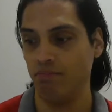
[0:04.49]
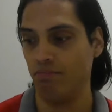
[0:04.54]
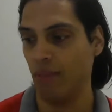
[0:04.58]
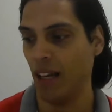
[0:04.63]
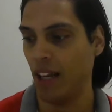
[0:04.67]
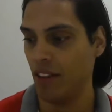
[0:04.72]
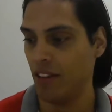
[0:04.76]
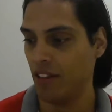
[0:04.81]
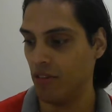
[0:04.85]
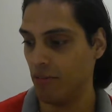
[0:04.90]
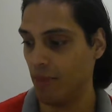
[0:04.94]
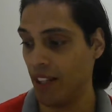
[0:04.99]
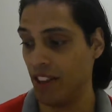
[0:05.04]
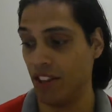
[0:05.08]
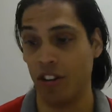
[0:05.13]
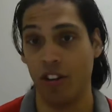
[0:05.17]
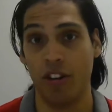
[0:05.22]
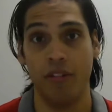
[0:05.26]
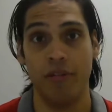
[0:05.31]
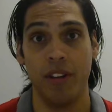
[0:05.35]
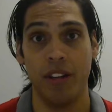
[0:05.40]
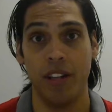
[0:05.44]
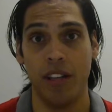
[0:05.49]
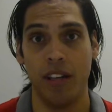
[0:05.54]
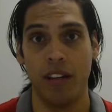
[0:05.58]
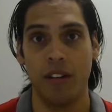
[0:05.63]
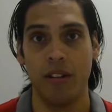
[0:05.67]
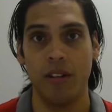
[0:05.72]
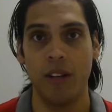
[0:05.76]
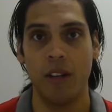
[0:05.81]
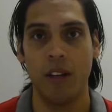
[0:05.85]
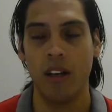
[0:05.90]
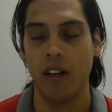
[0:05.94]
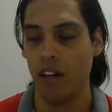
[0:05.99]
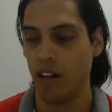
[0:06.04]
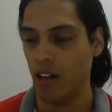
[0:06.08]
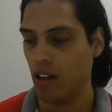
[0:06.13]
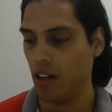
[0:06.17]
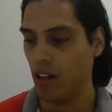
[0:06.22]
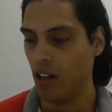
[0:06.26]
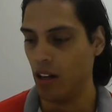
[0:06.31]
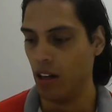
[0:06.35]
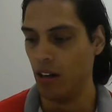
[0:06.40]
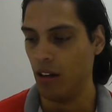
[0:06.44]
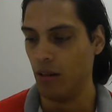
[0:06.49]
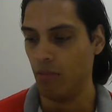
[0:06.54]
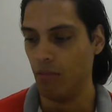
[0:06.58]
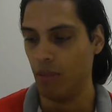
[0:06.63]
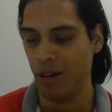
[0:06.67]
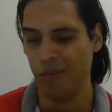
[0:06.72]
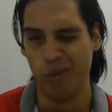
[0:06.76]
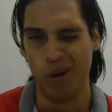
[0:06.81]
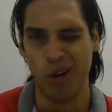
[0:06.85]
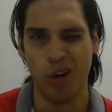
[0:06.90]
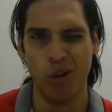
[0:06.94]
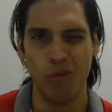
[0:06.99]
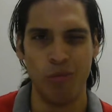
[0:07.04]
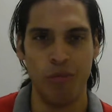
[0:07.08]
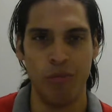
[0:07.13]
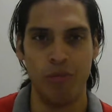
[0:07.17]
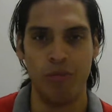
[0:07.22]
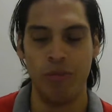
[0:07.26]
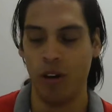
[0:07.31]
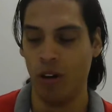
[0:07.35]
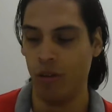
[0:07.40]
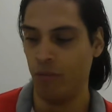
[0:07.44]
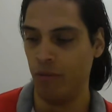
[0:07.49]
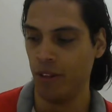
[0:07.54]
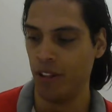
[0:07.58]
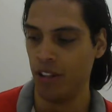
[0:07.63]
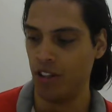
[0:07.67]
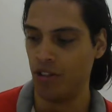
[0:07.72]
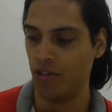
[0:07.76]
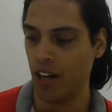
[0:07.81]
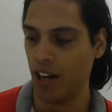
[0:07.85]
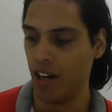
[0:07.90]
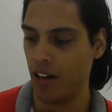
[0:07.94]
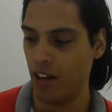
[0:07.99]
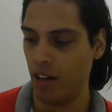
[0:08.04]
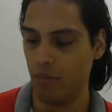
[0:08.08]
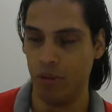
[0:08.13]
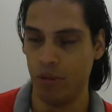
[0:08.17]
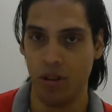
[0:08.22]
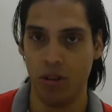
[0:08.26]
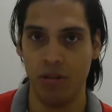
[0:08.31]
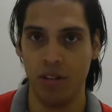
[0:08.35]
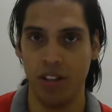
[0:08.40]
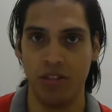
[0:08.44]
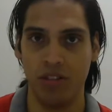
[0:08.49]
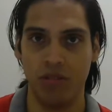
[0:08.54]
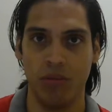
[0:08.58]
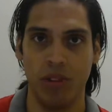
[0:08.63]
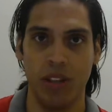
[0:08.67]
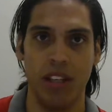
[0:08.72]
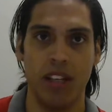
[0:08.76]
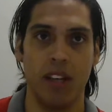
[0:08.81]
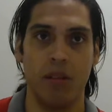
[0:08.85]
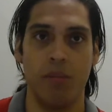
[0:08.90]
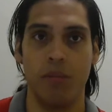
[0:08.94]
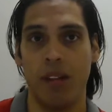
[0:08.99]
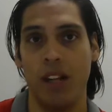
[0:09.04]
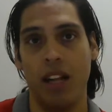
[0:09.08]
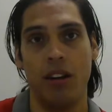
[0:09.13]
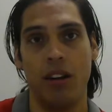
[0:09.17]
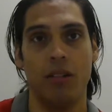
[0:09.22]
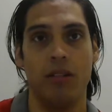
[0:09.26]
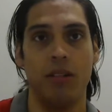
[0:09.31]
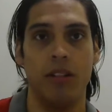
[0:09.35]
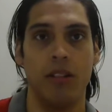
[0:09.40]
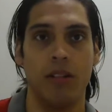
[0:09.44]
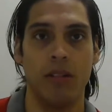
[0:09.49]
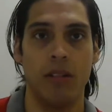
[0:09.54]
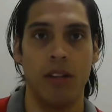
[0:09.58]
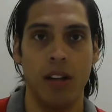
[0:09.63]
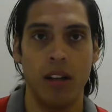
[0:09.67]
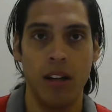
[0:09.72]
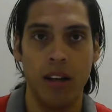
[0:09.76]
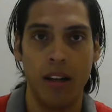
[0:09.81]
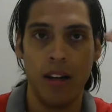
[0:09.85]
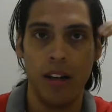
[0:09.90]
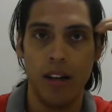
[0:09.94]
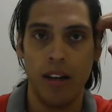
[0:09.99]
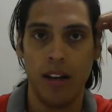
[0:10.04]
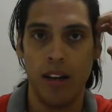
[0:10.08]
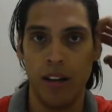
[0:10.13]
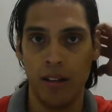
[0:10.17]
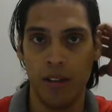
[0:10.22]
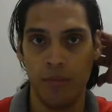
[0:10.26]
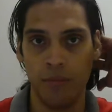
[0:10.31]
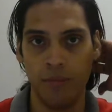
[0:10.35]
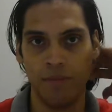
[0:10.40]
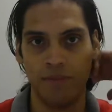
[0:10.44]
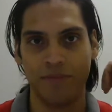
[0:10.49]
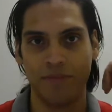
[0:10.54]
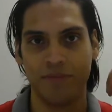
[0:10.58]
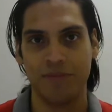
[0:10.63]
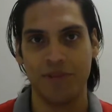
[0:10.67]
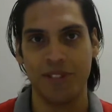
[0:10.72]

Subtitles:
It's my third video. I'm hoping to try to upload it this weekend, but I don't know.